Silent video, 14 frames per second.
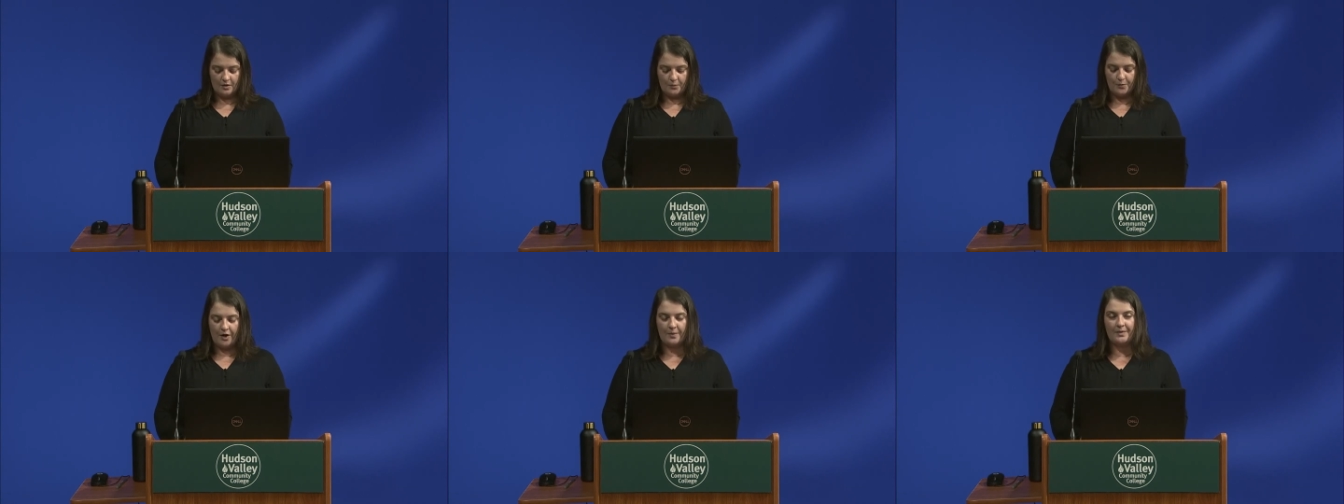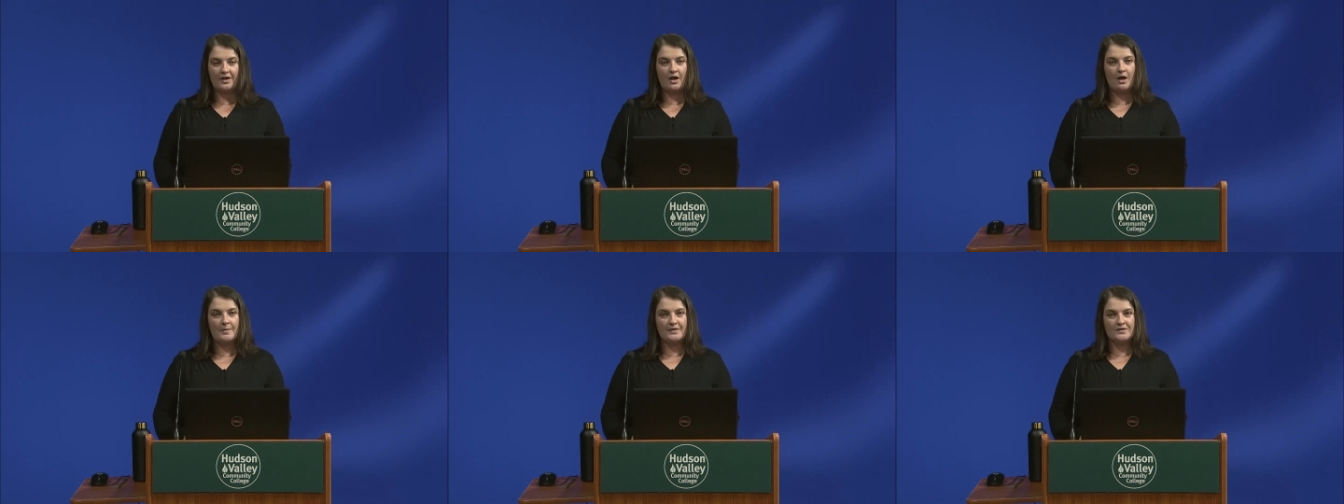Public
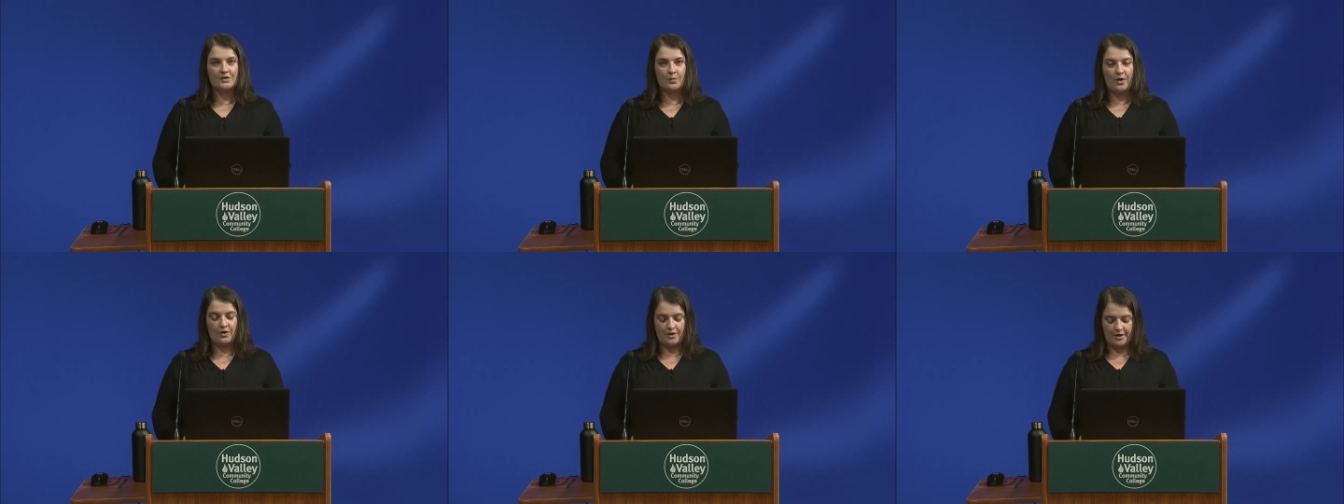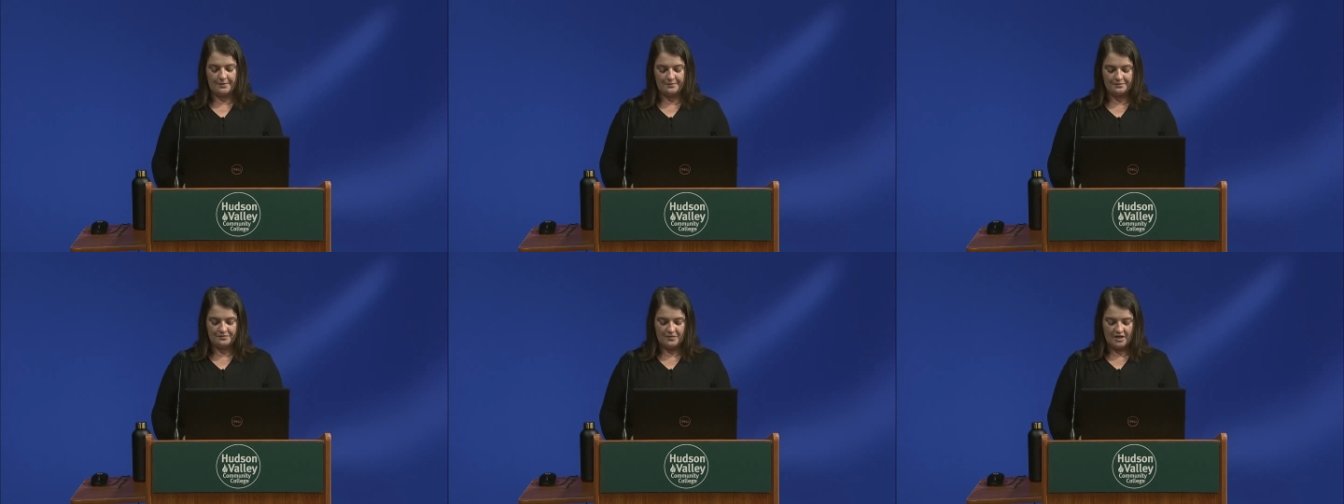comments are
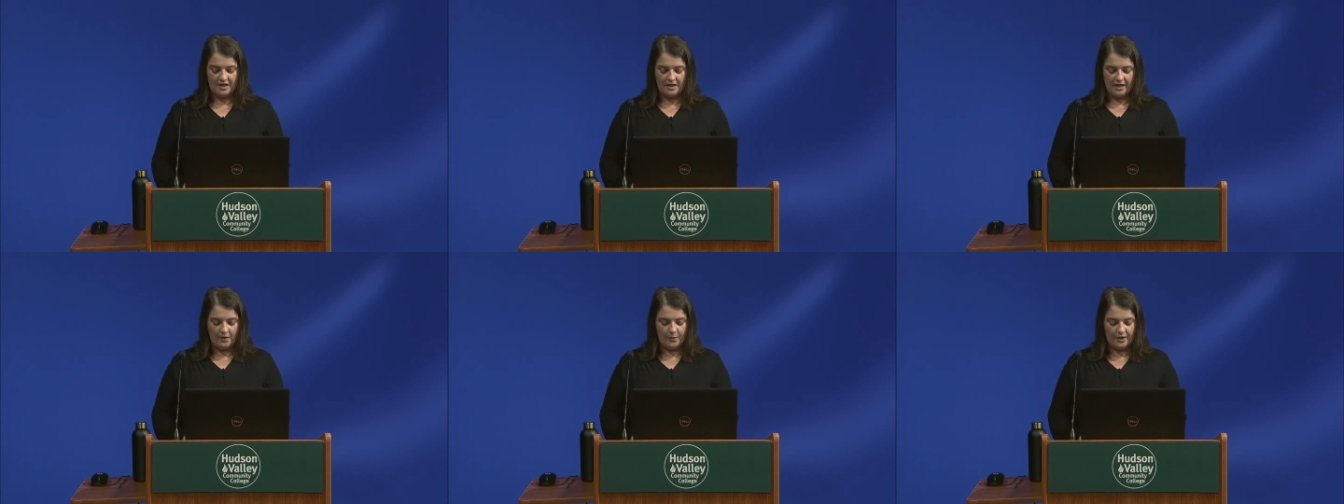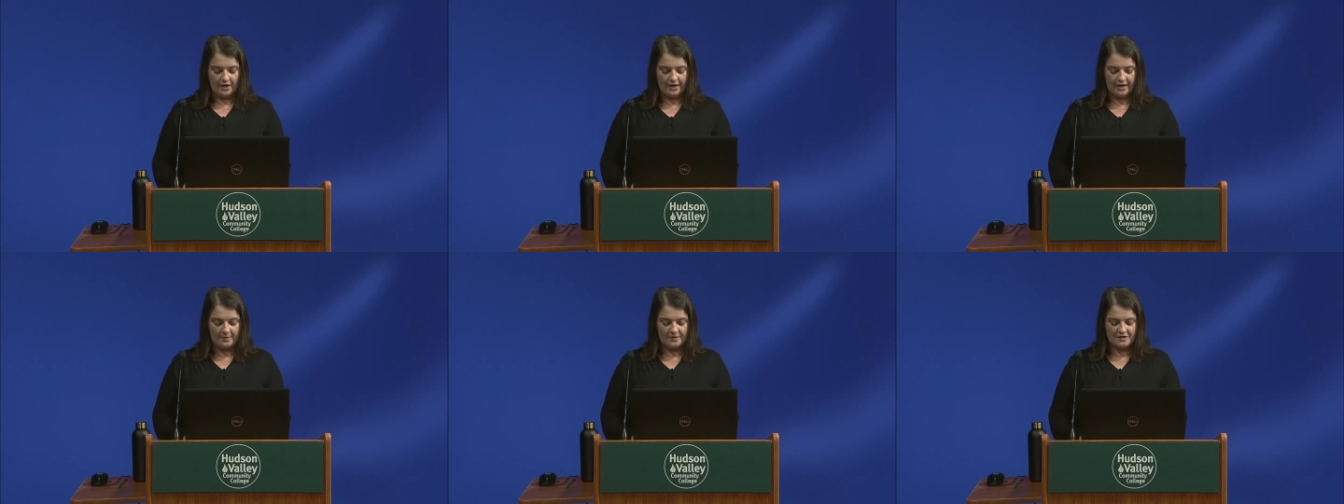welcome, and we are
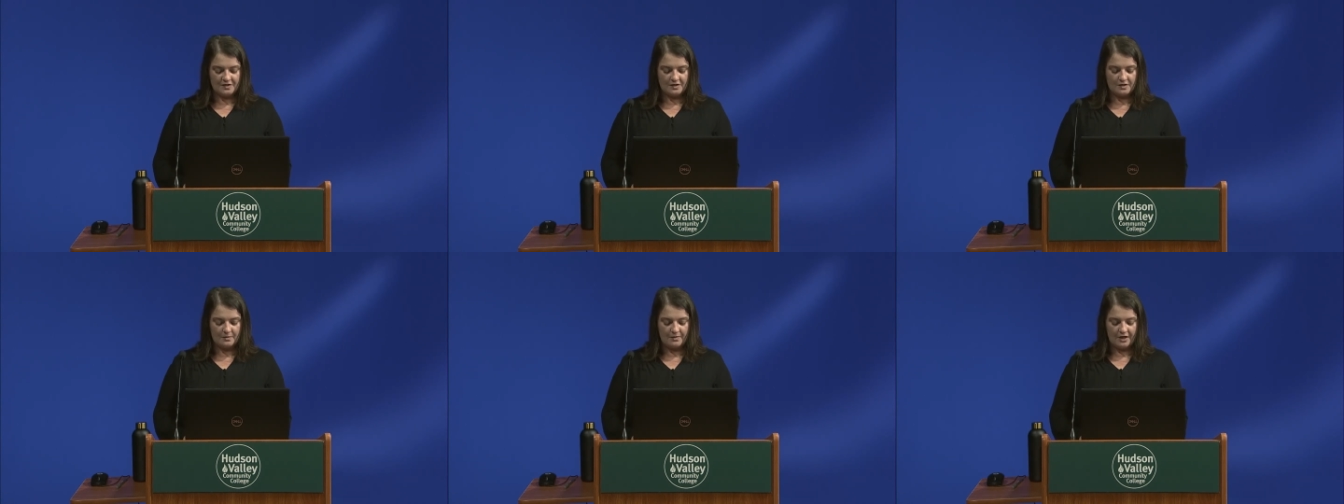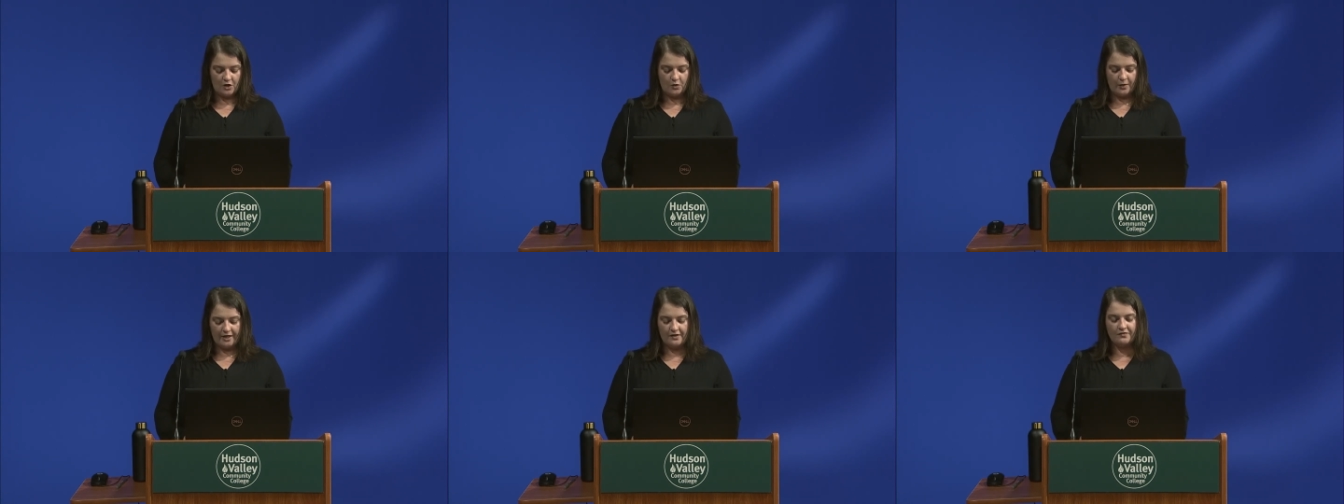able to submit
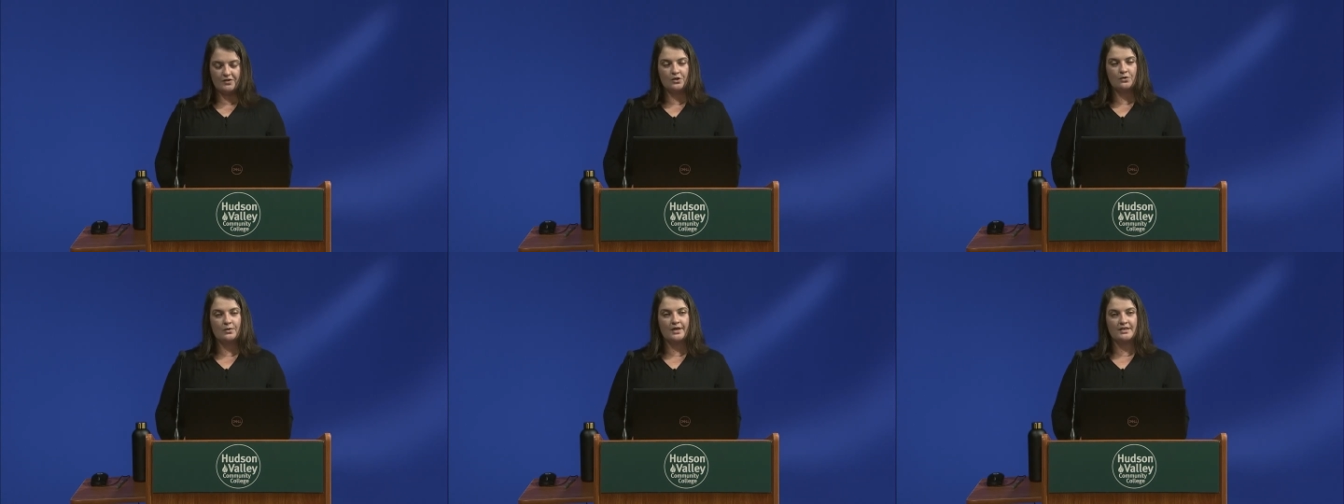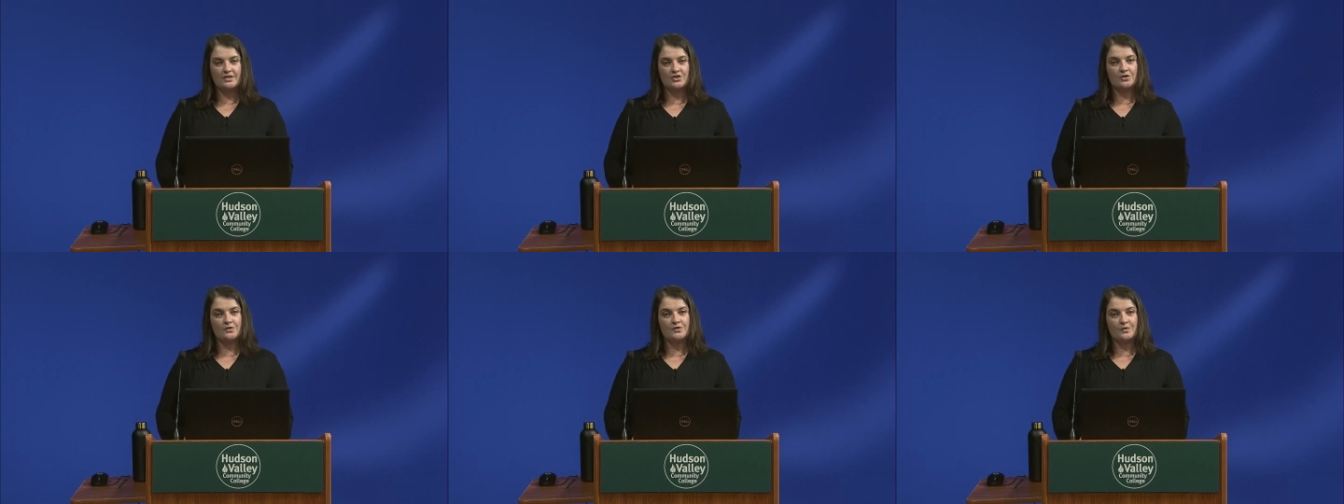quite a few
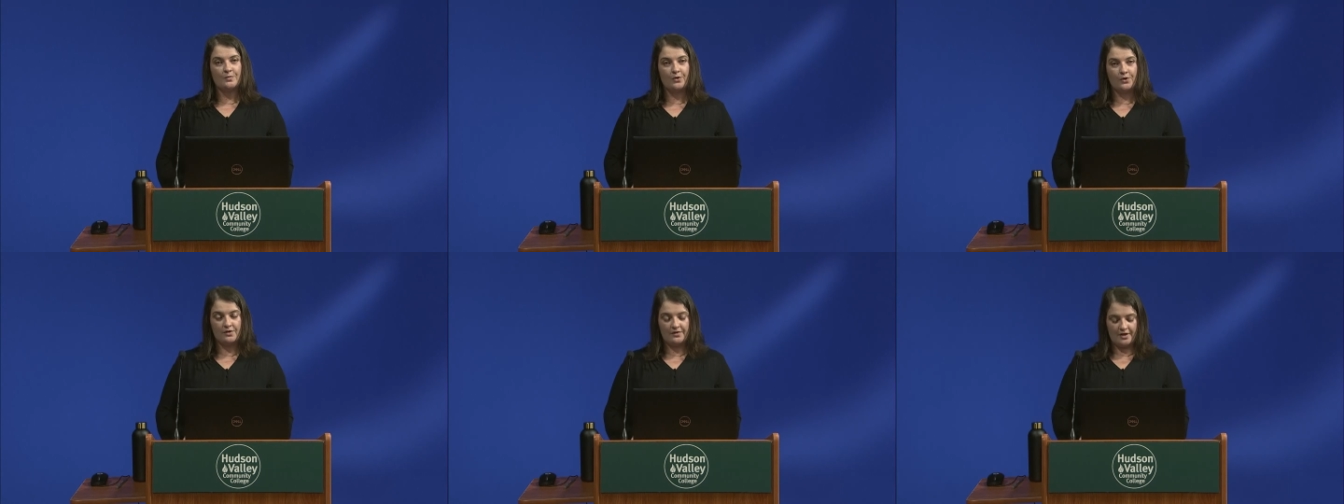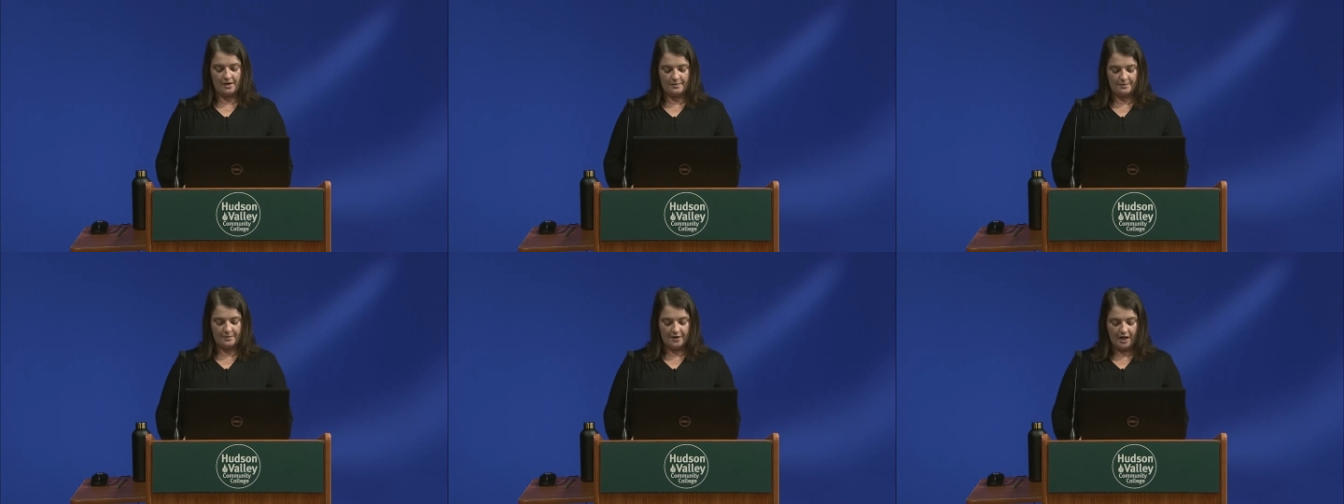additional supportive co
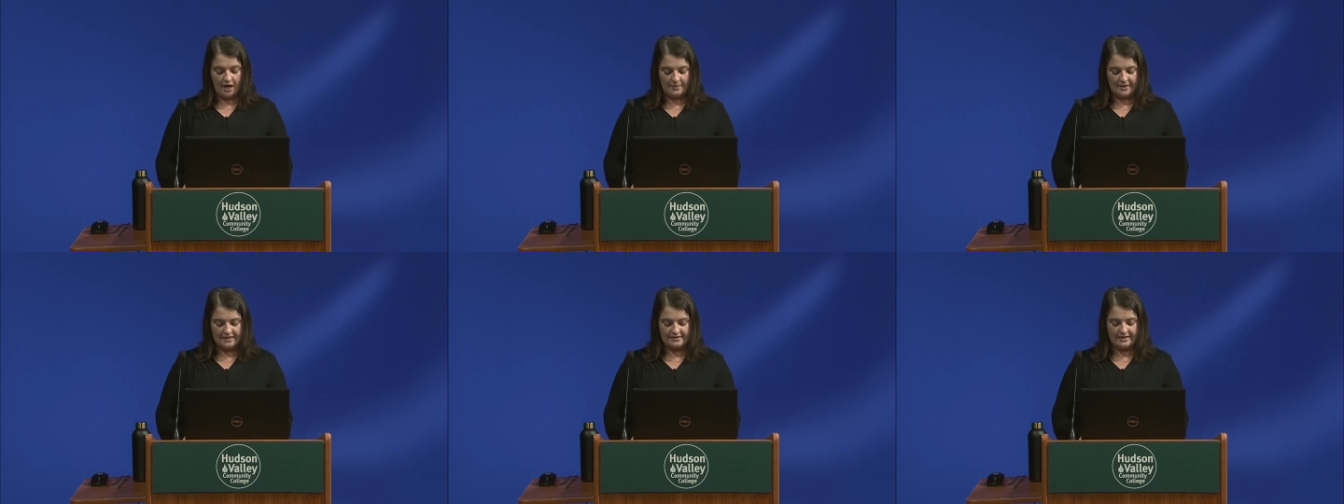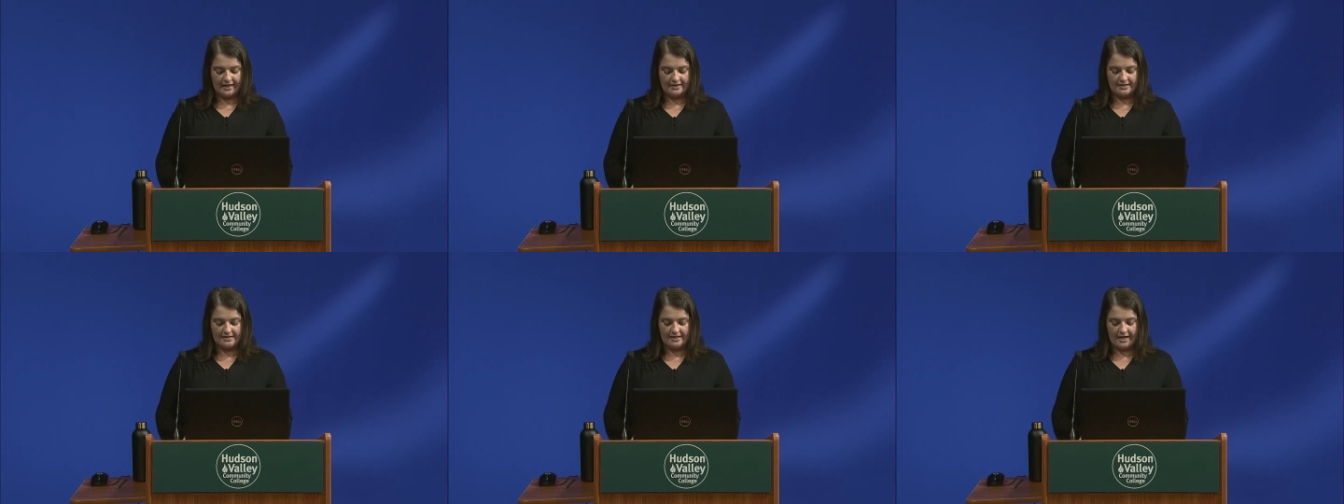comments
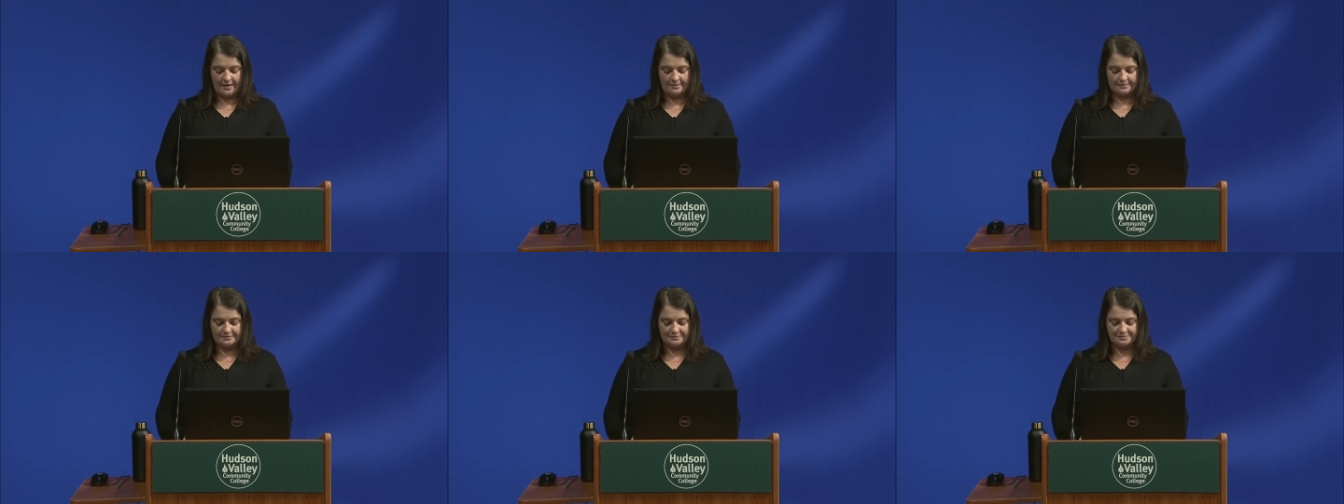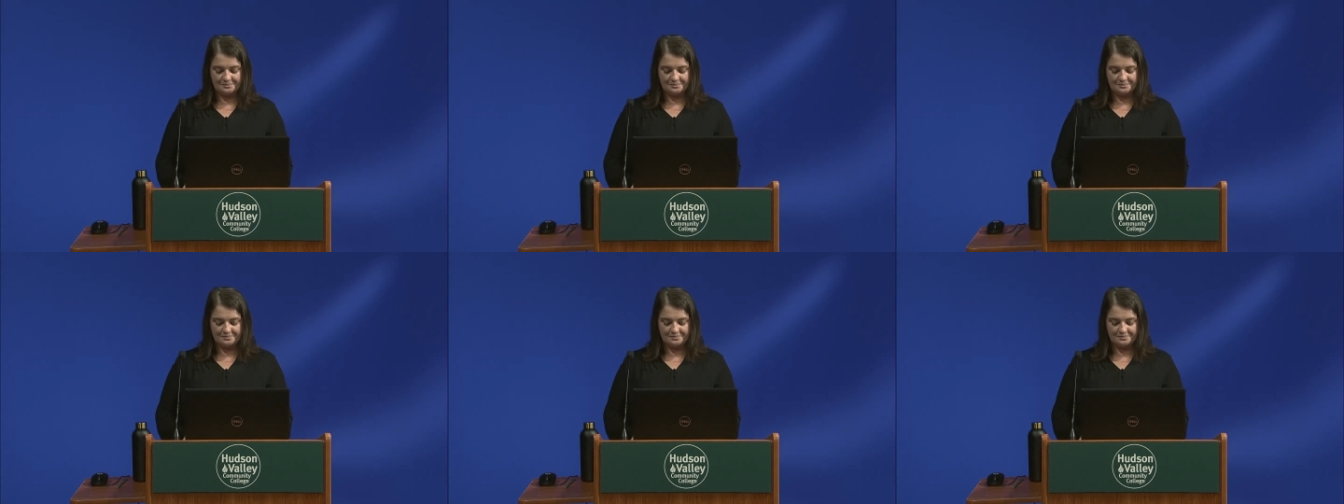at the time.